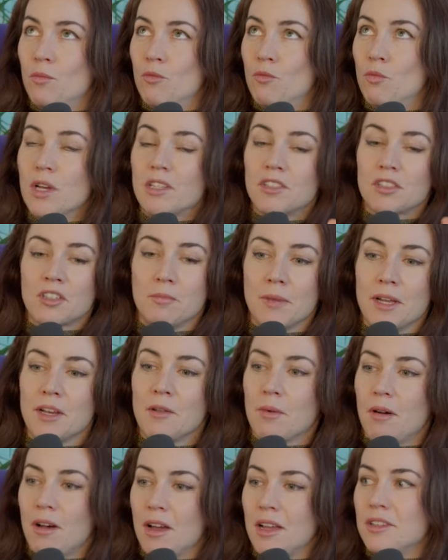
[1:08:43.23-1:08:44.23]
risk
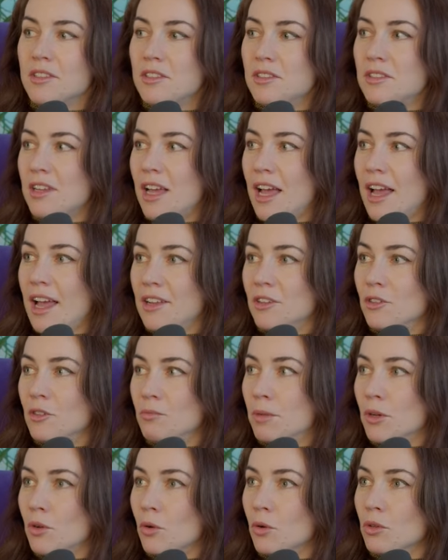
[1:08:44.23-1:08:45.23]
minimized
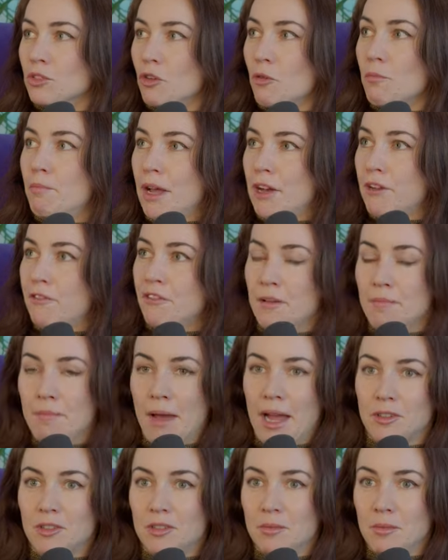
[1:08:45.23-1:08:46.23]
and but also benefit
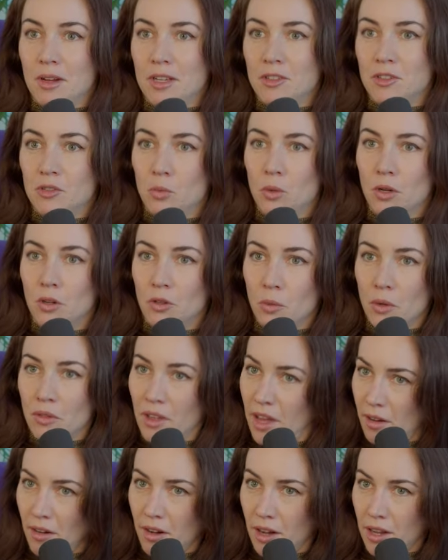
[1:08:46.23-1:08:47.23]
maximized world with
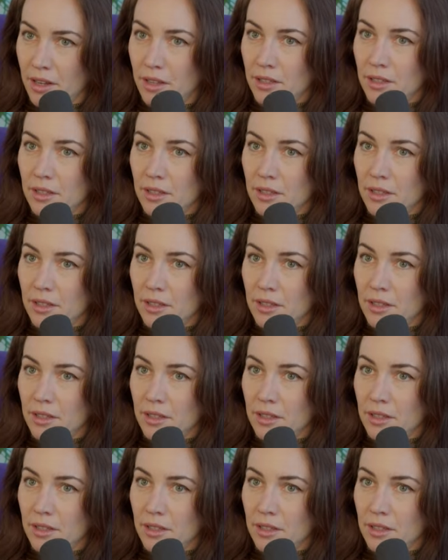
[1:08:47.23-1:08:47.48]
AI?